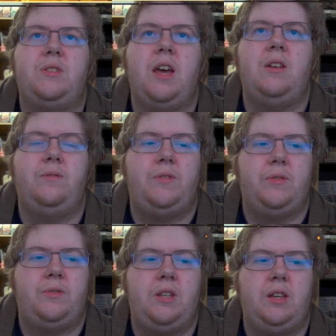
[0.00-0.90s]
10,
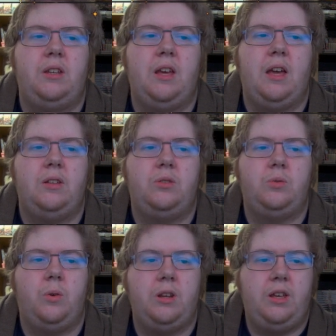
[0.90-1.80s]
15, and
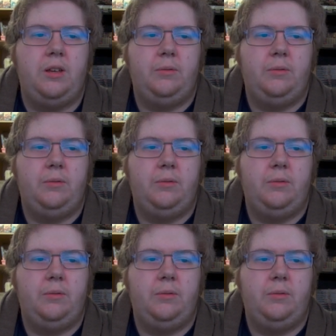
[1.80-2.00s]
20.